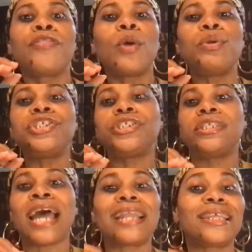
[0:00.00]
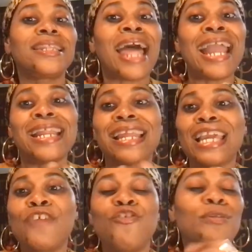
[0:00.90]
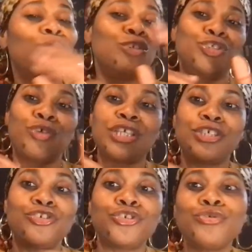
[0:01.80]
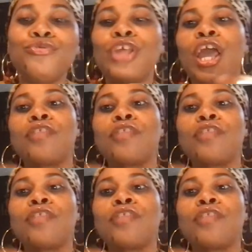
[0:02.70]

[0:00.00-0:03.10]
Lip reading: that we should not delight in evil but rejoice in truth,